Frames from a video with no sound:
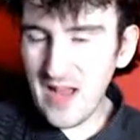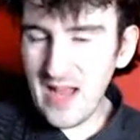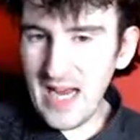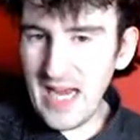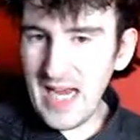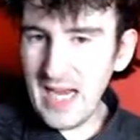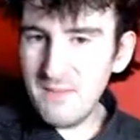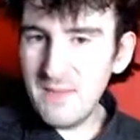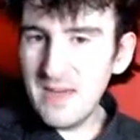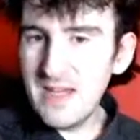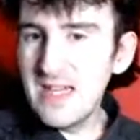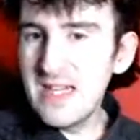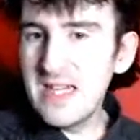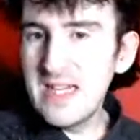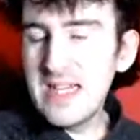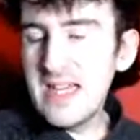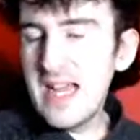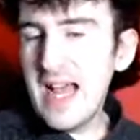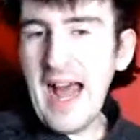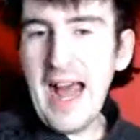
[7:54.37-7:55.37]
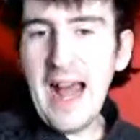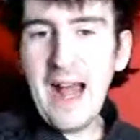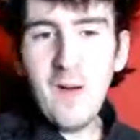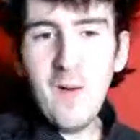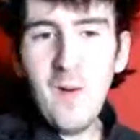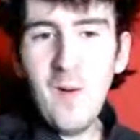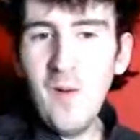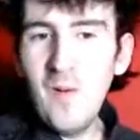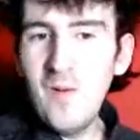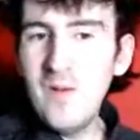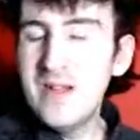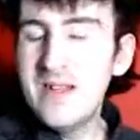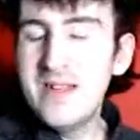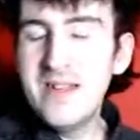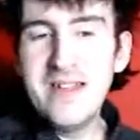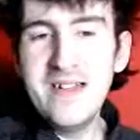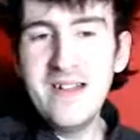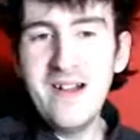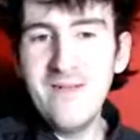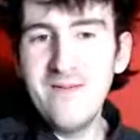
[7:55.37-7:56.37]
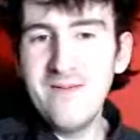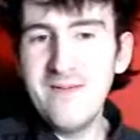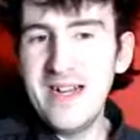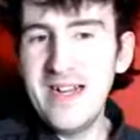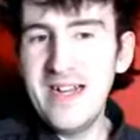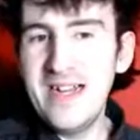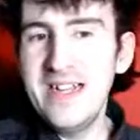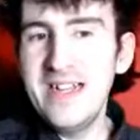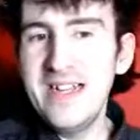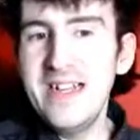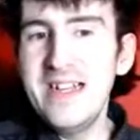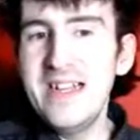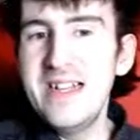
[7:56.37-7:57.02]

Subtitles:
At all. Not really.